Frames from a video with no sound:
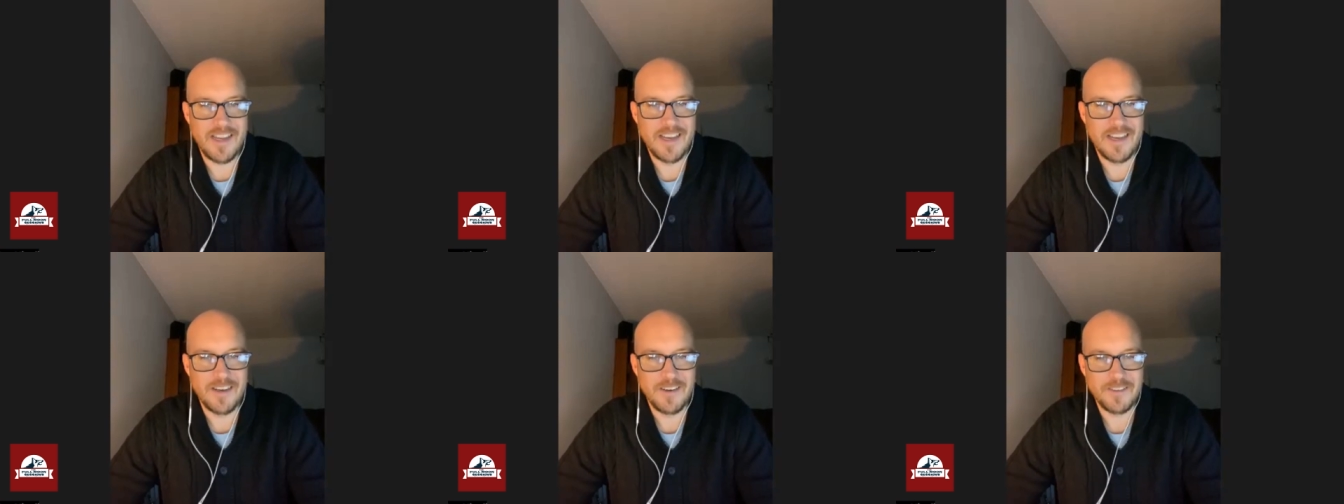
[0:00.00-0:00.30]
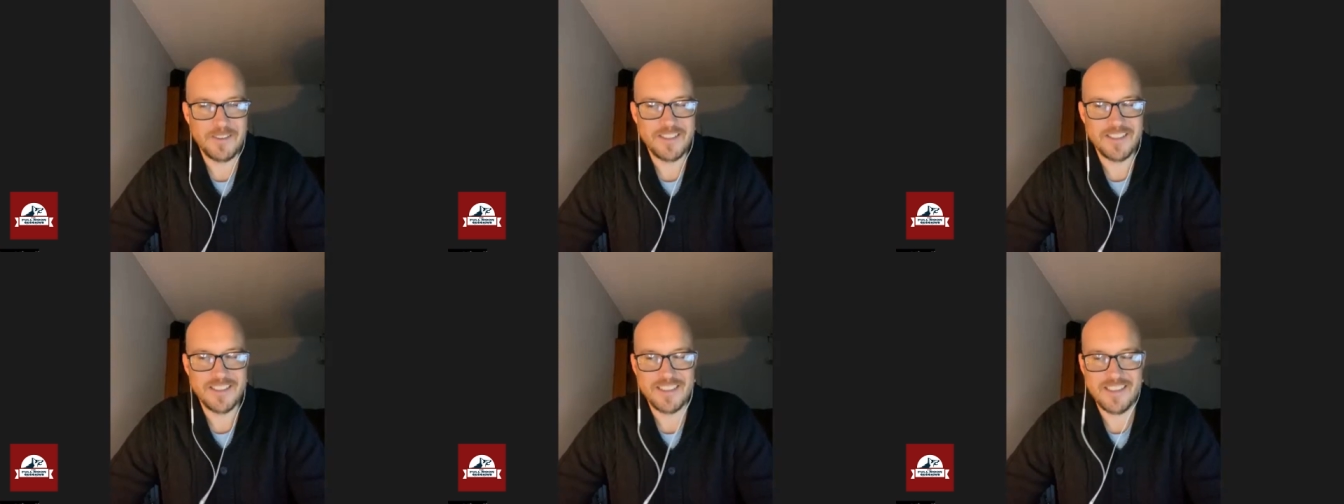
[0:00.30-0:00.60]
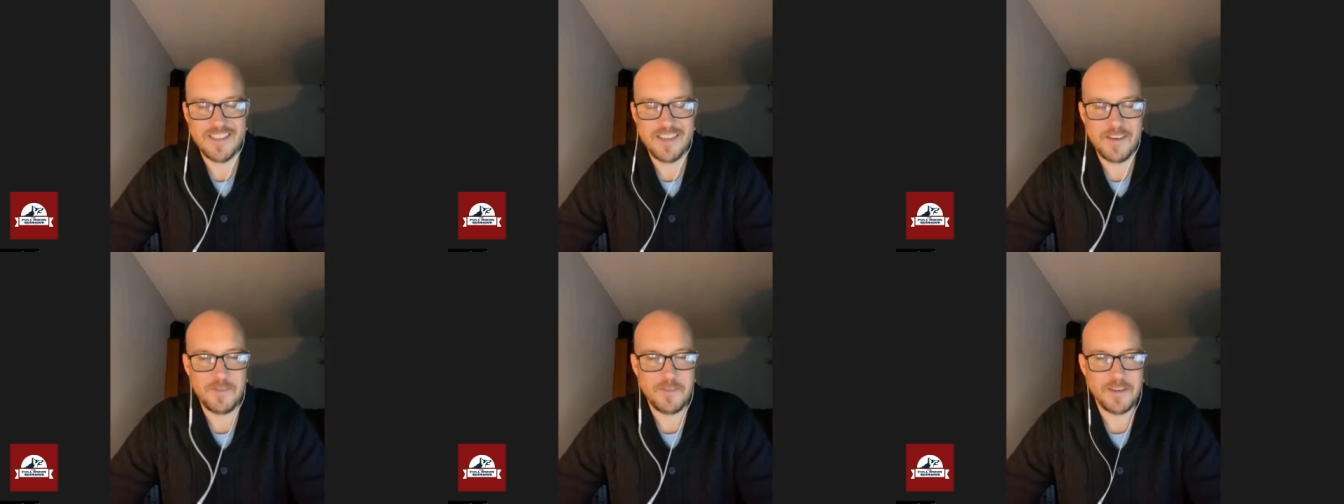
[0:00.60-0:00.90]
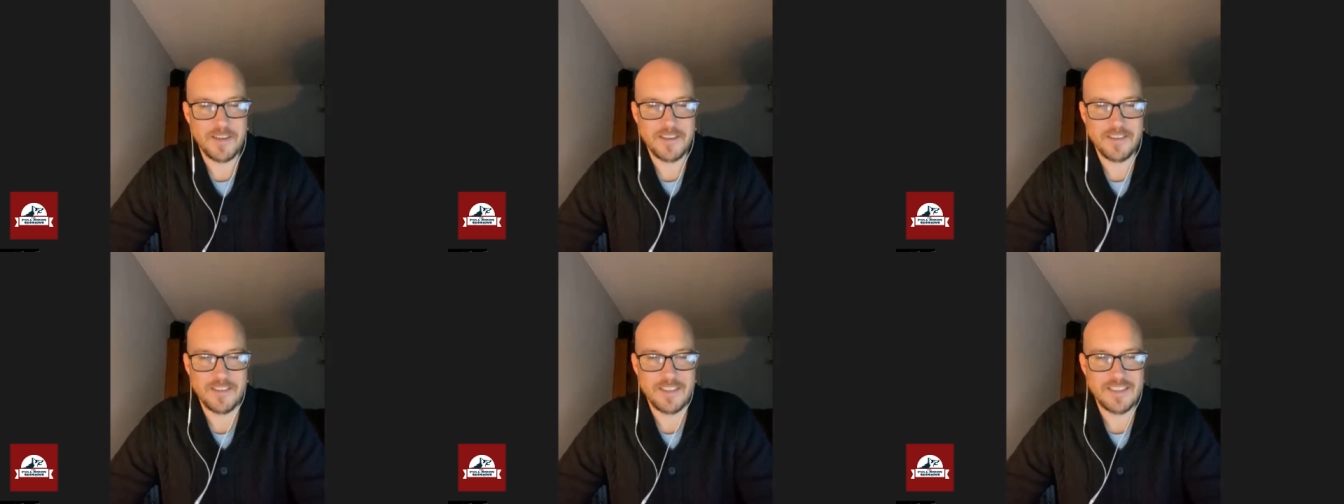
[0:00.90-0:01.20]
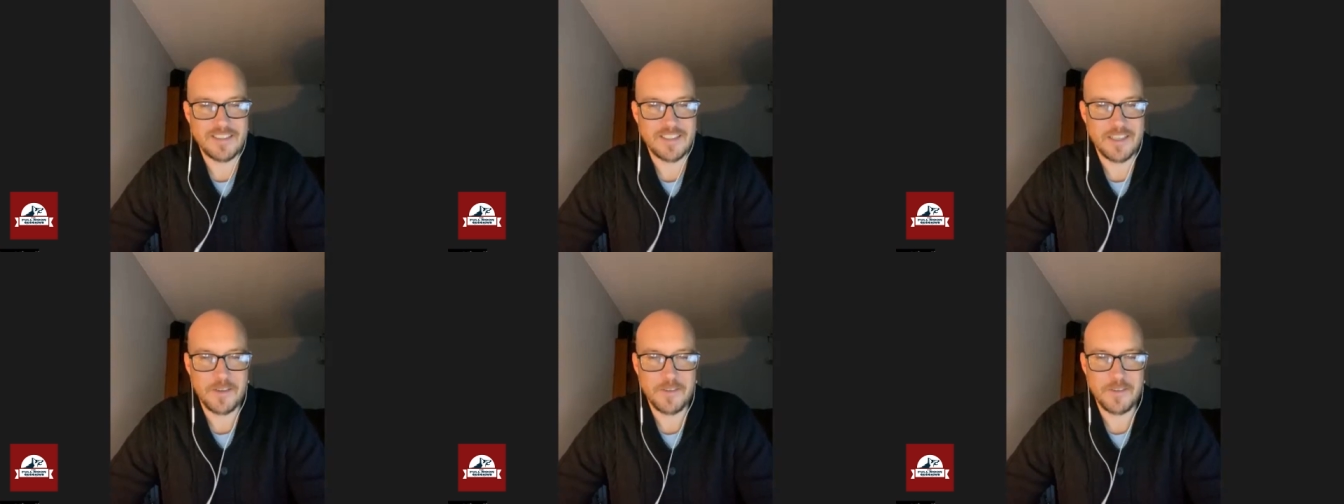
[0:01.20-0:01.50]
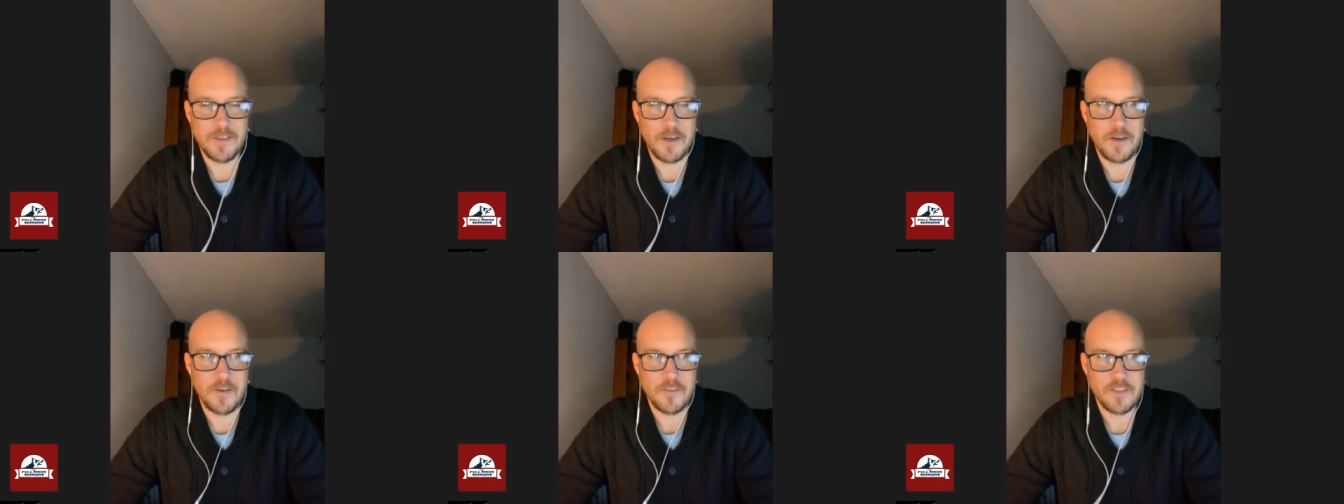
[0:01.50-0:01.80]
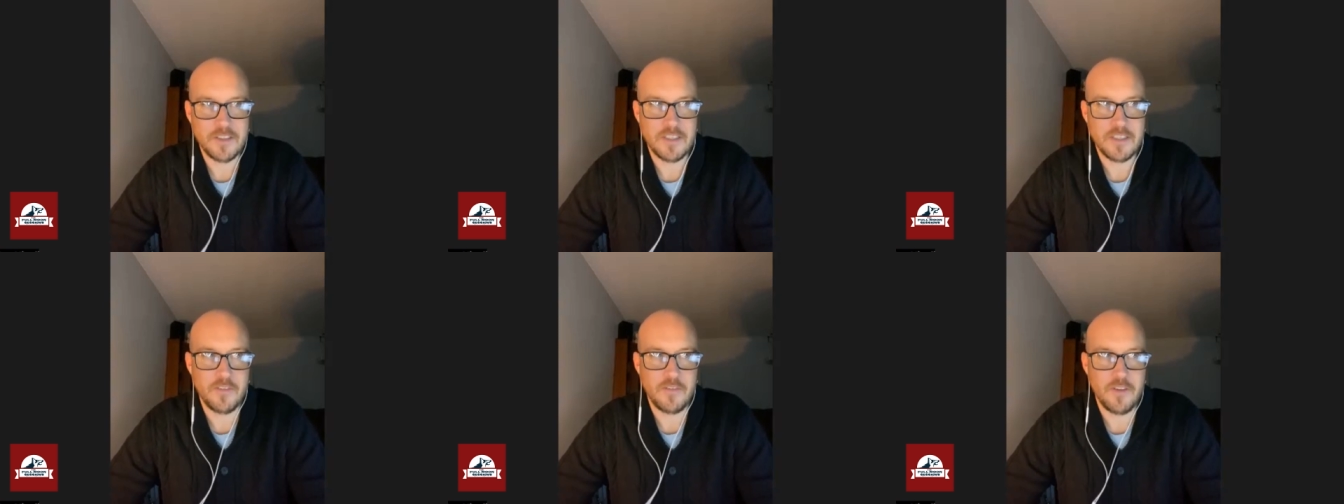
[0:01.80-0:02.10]
and I was just like, oh my god, it's so daft
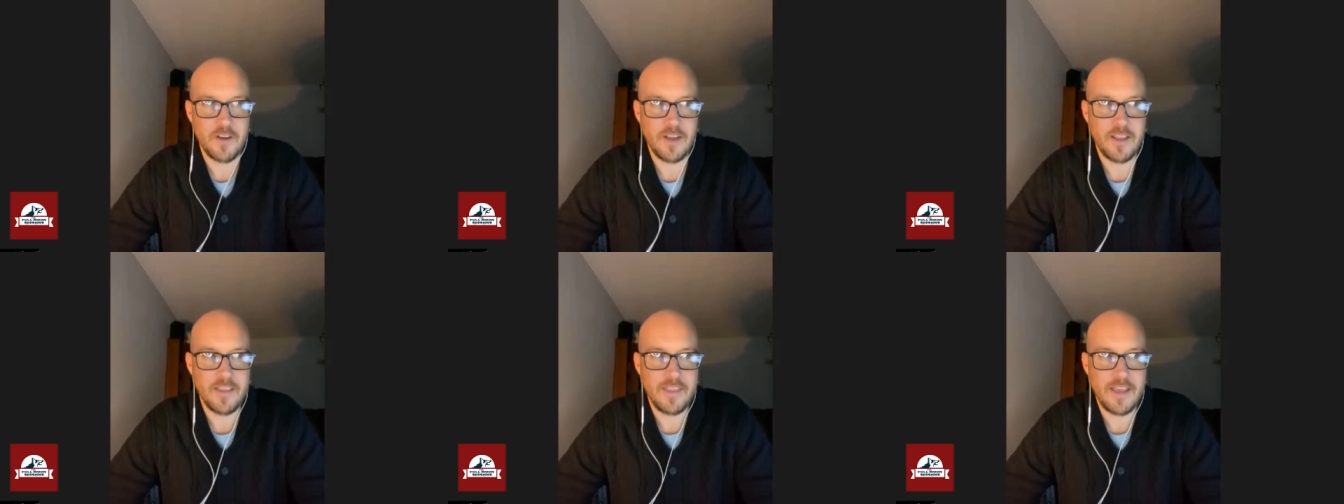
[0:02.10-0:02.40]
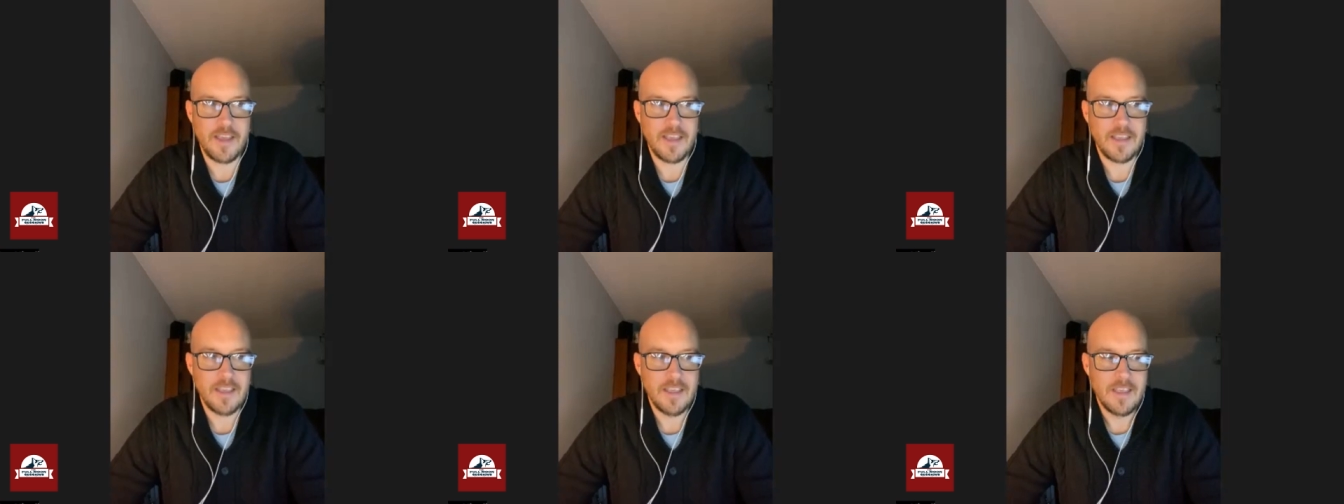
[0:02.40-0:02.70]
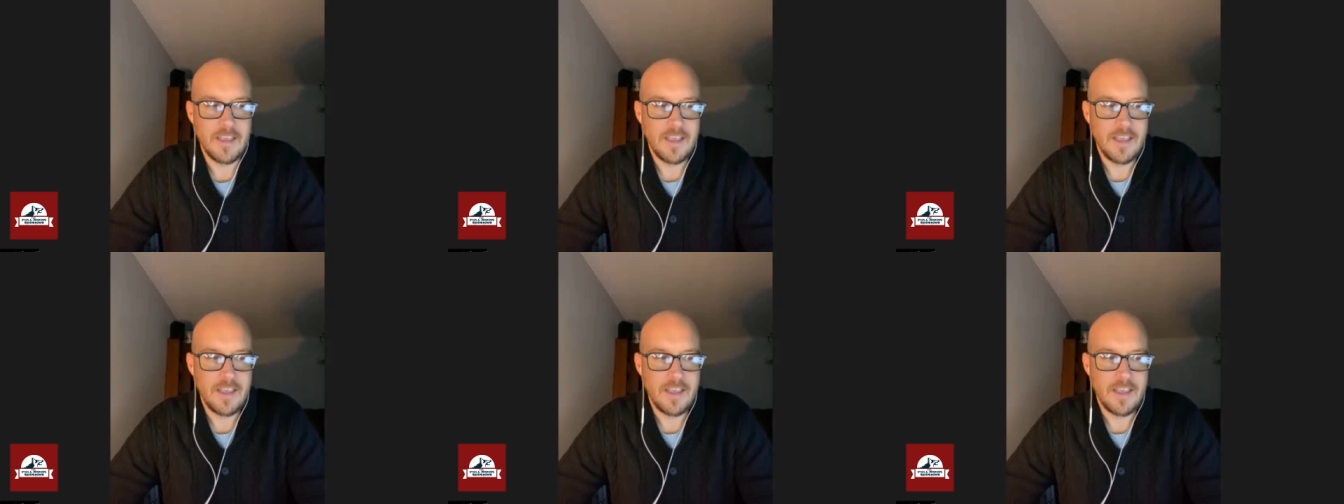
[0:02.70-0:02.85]
because I feel like they